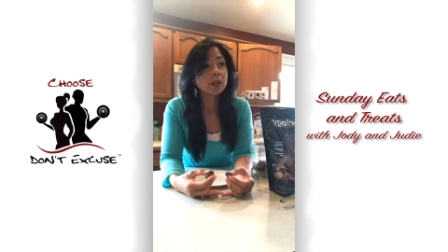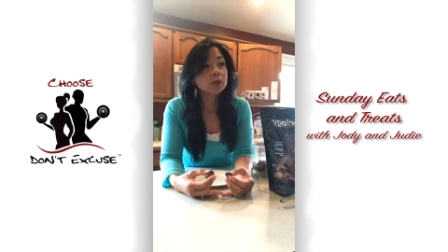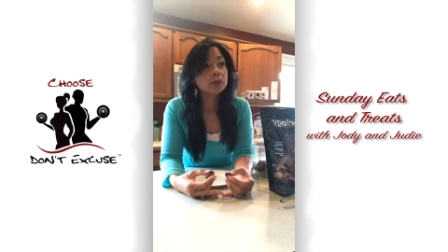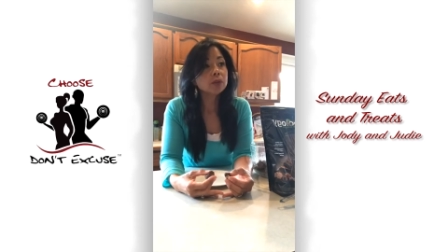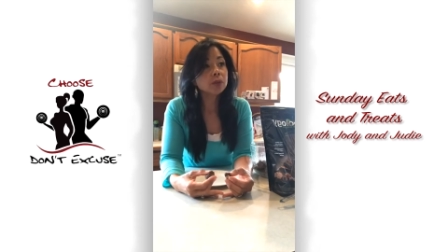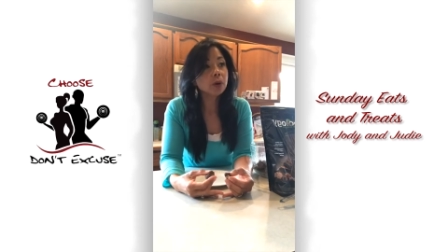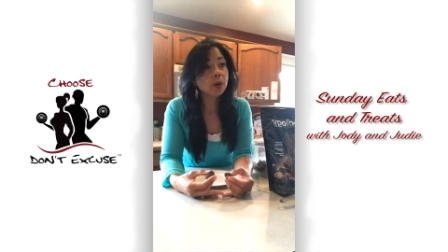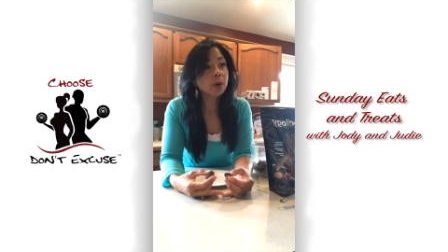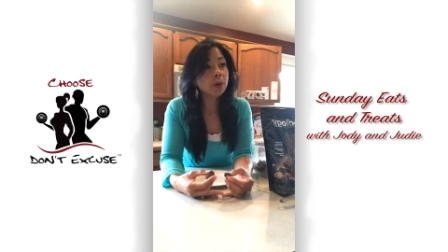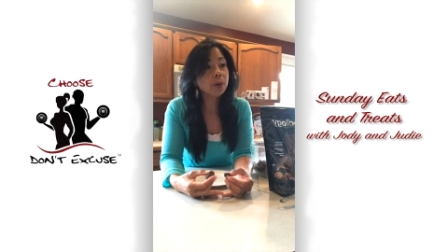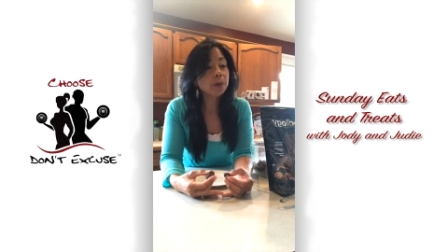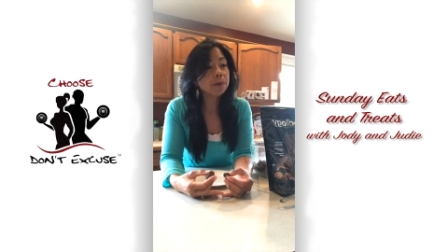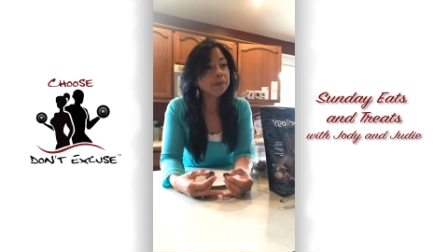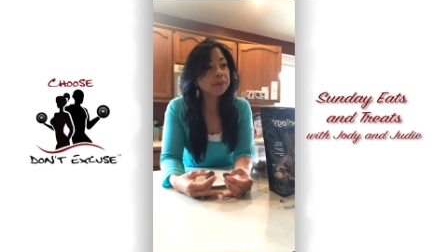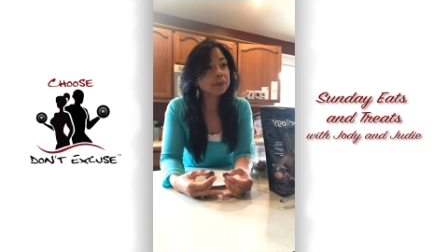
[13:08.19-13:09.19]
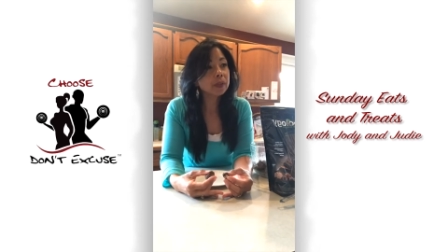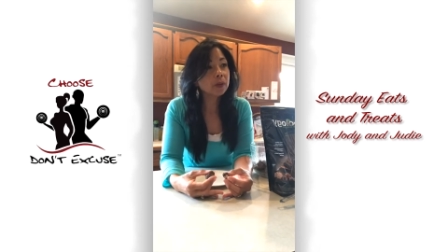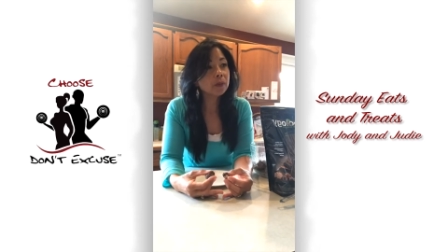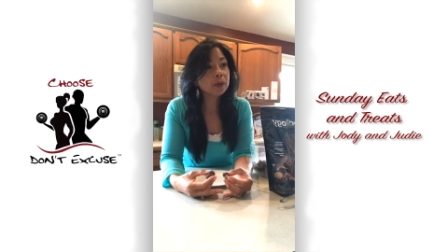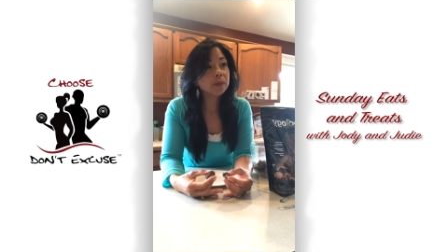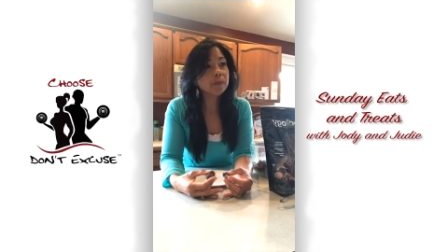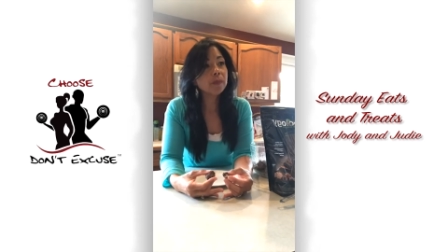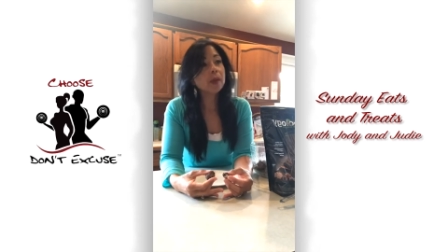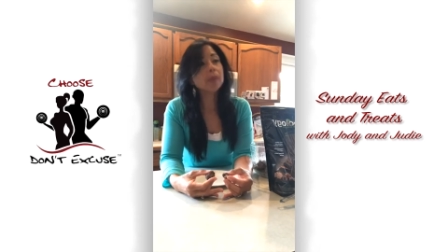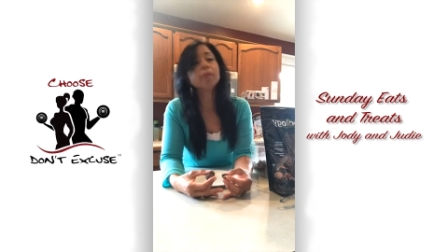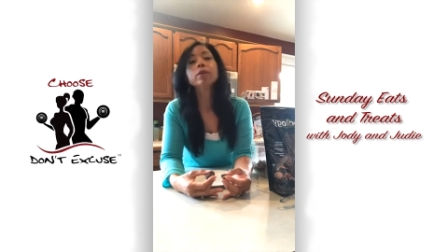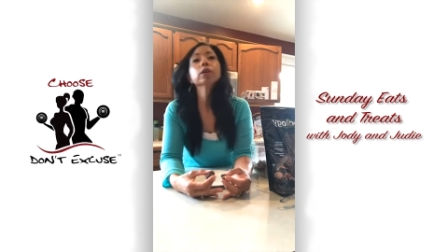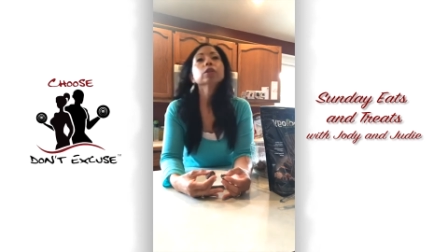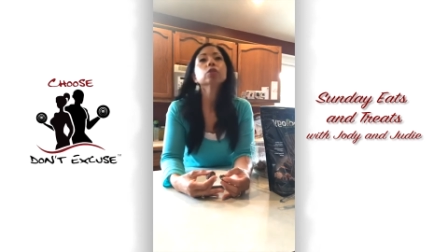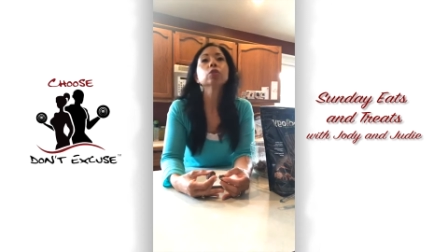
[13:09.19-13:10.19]
So
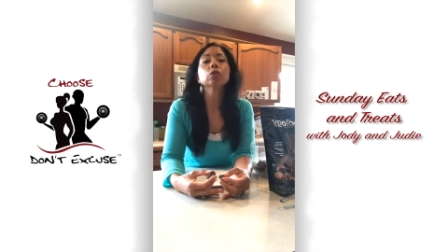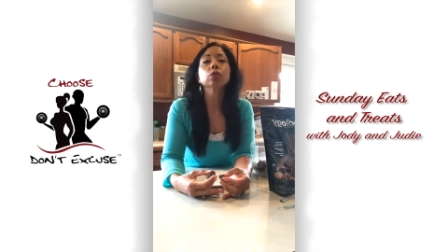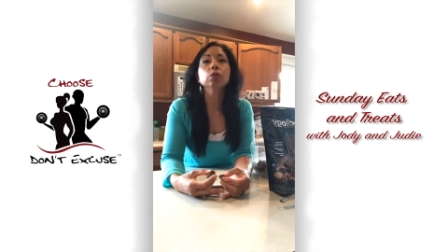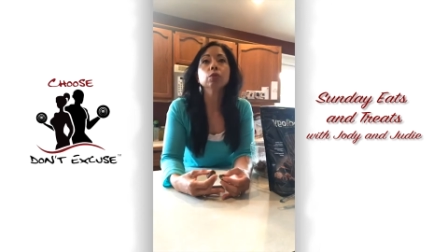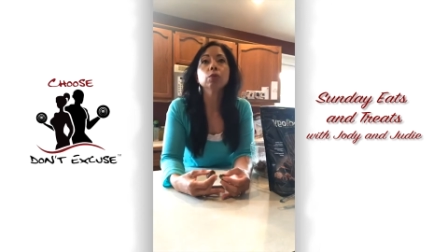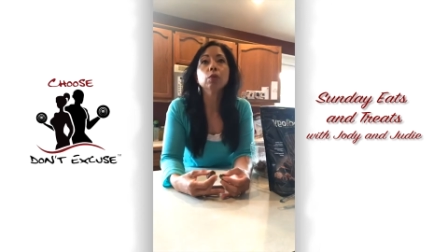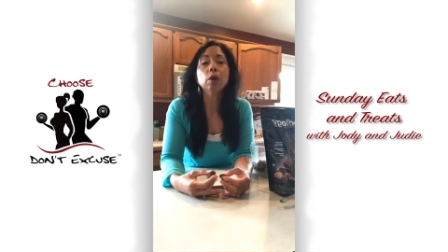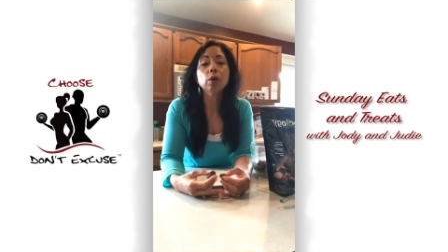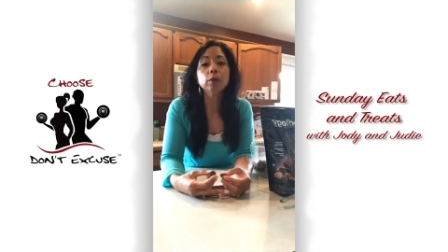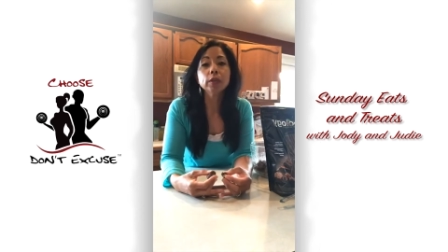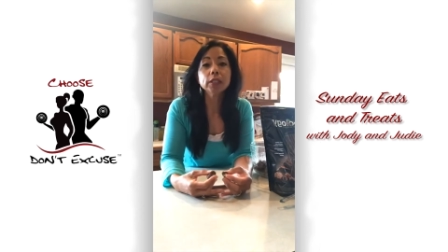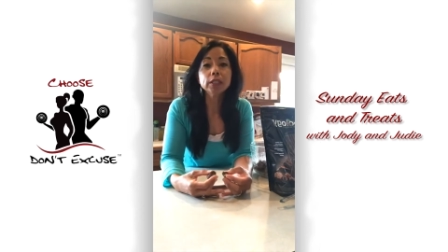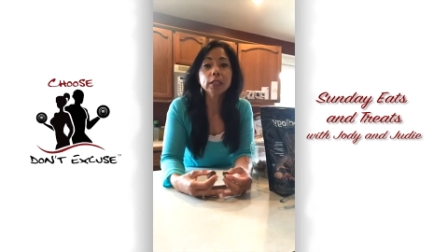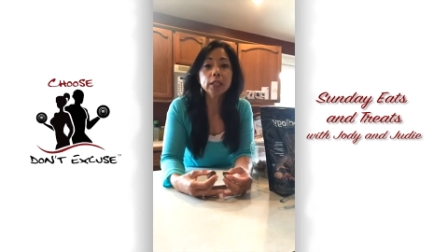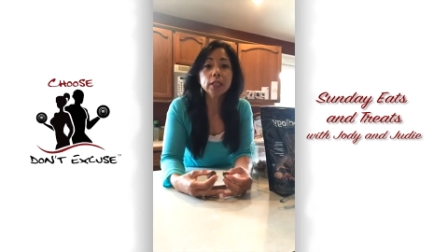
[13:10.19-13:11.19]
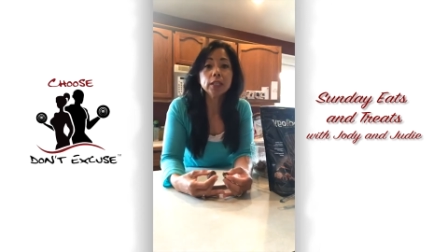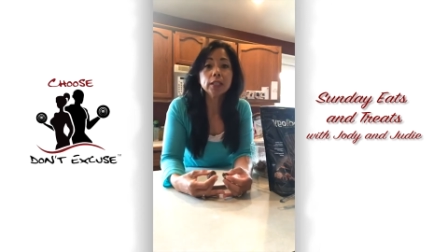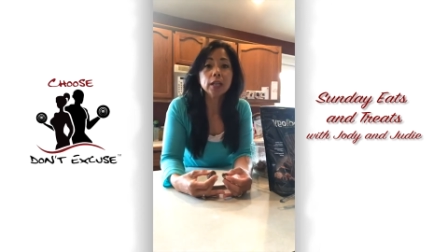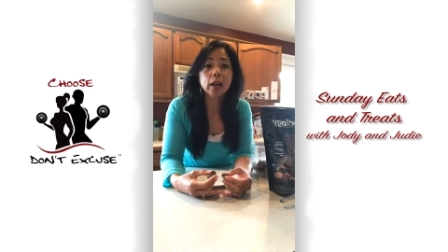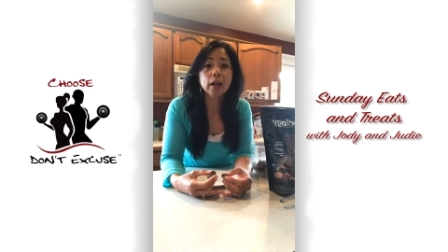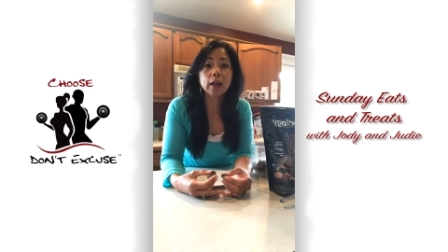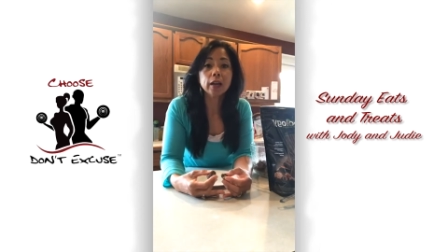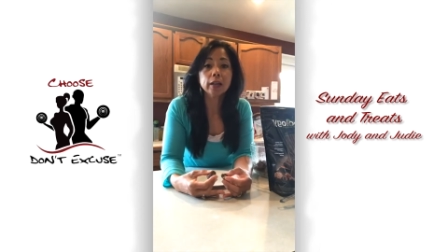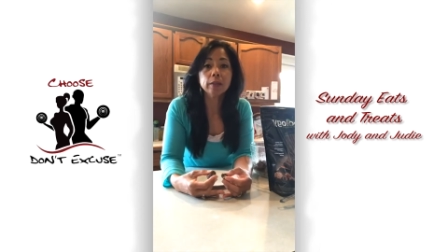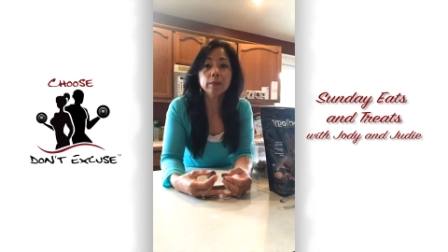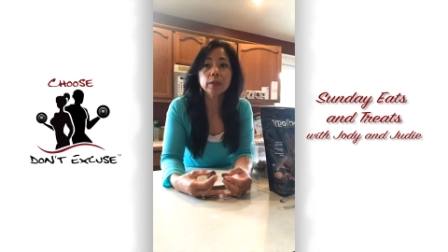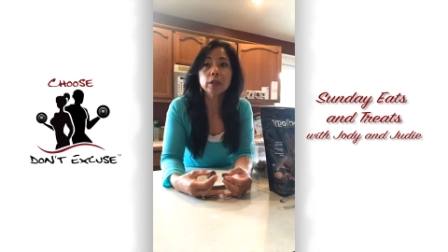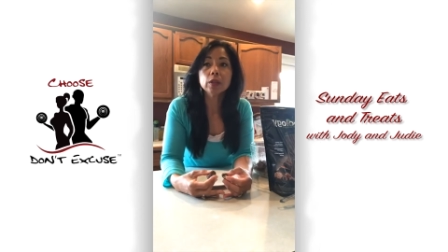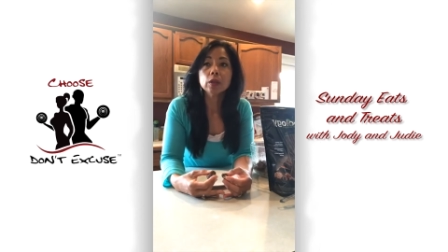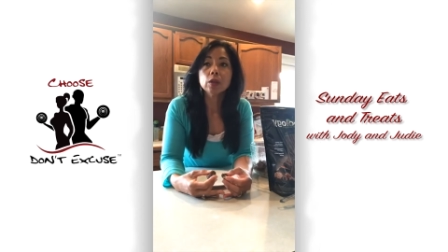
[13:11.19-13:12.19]
remember to always take time